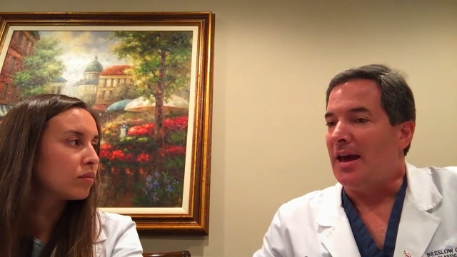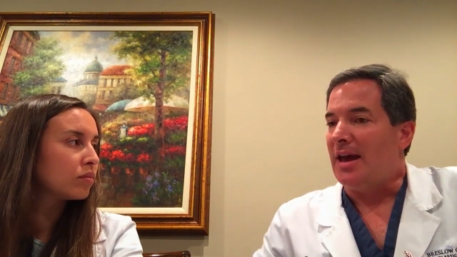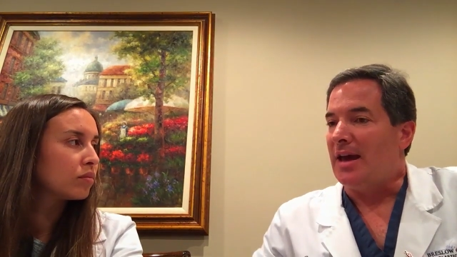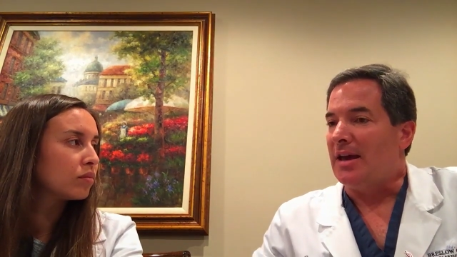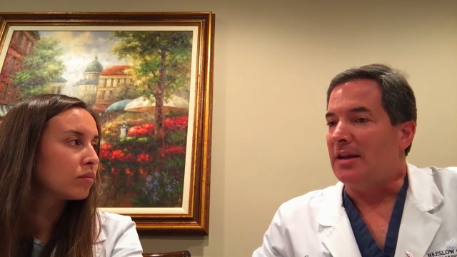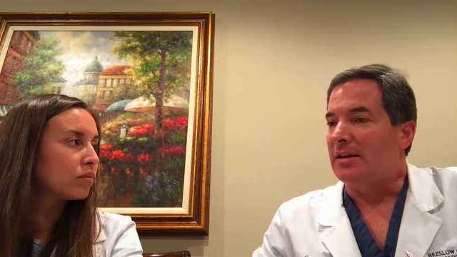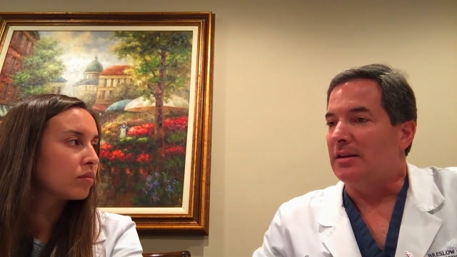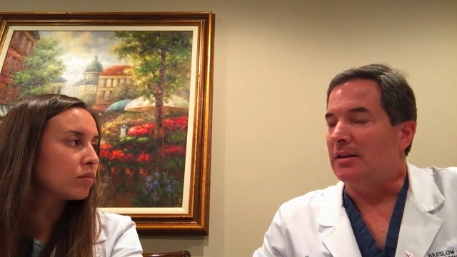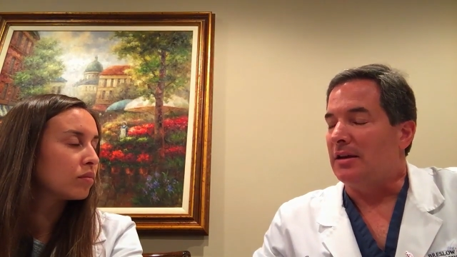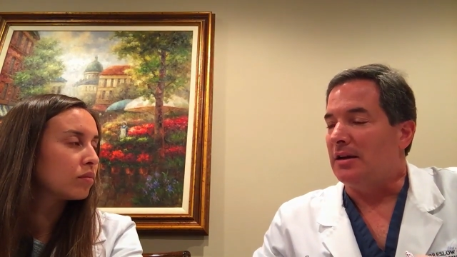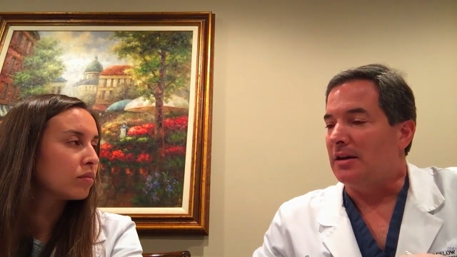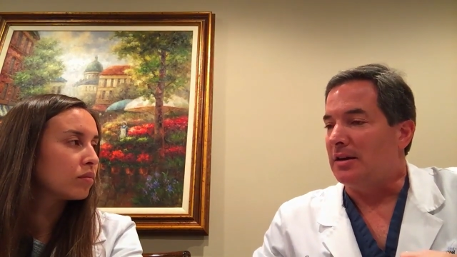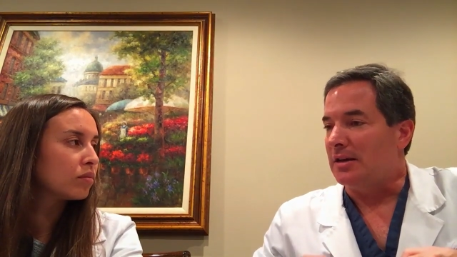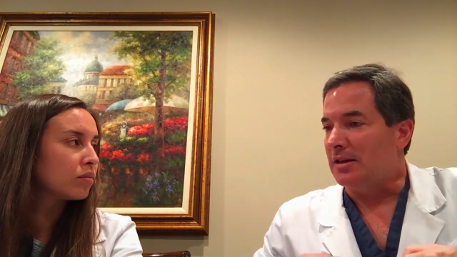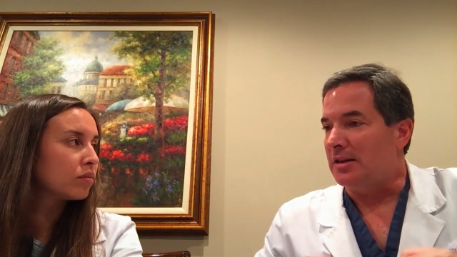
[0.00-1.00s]
Speaker 1: and
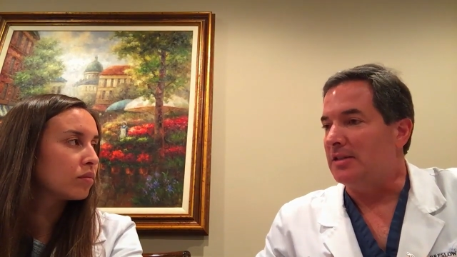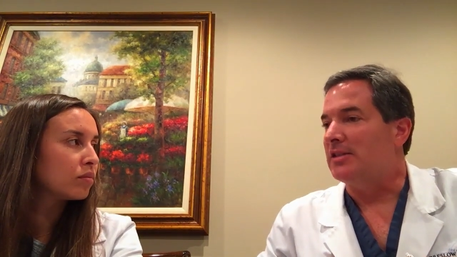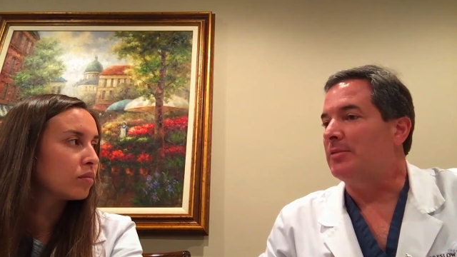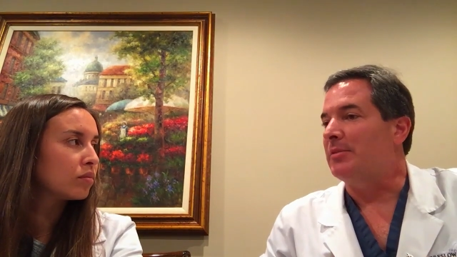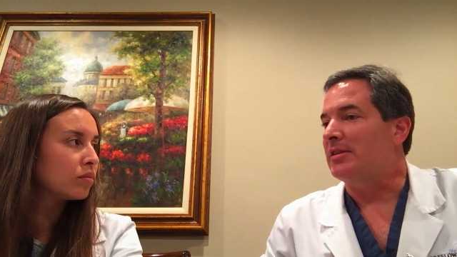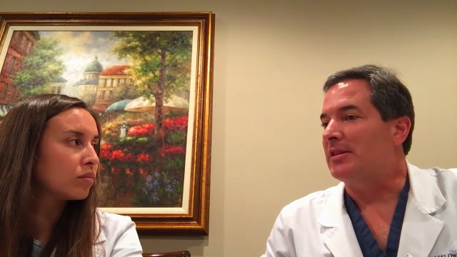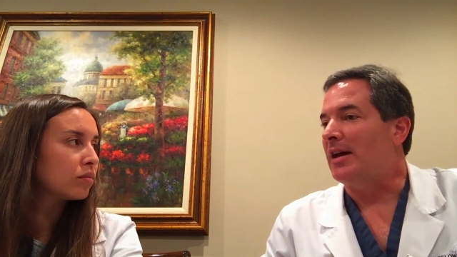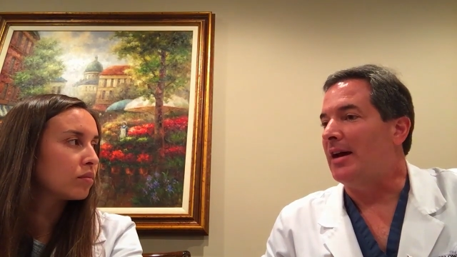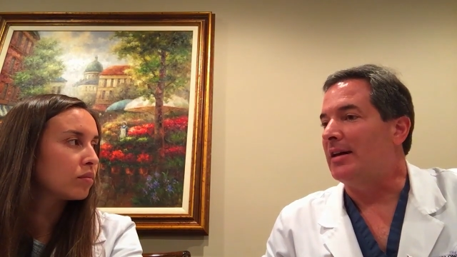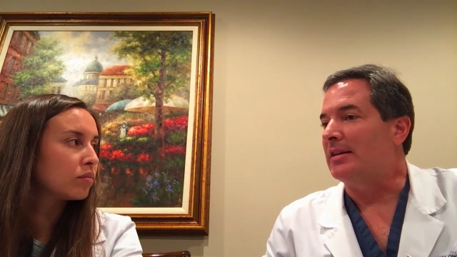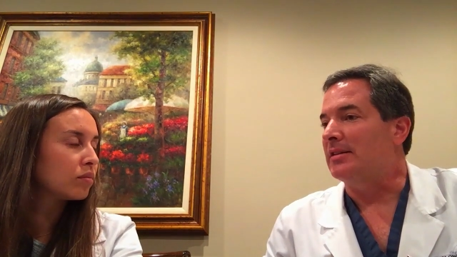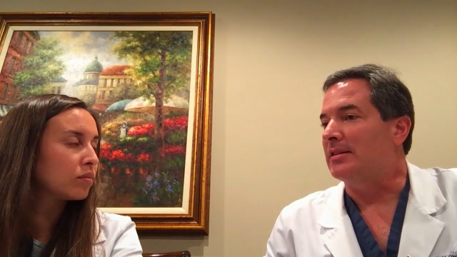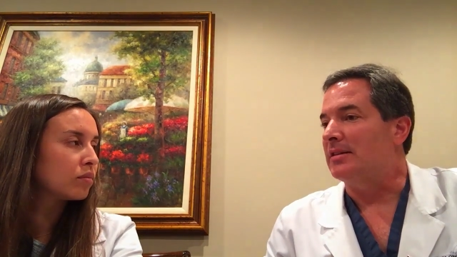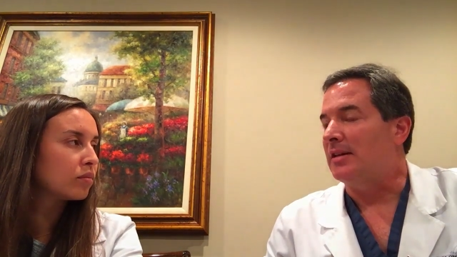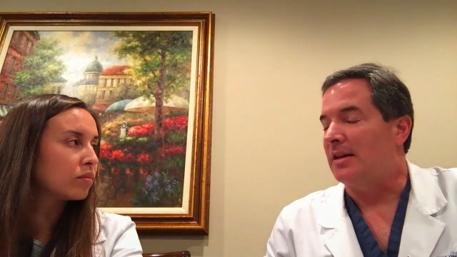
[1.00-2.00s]
it needs to be tightened.